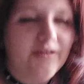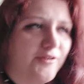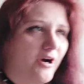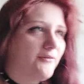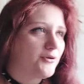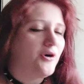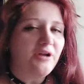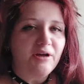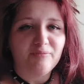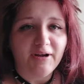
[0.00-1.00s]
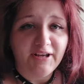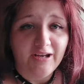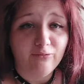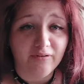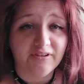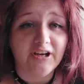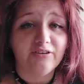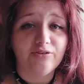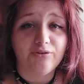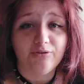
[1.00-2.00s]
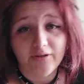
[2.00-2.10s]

So I've crawled out of my cave once again to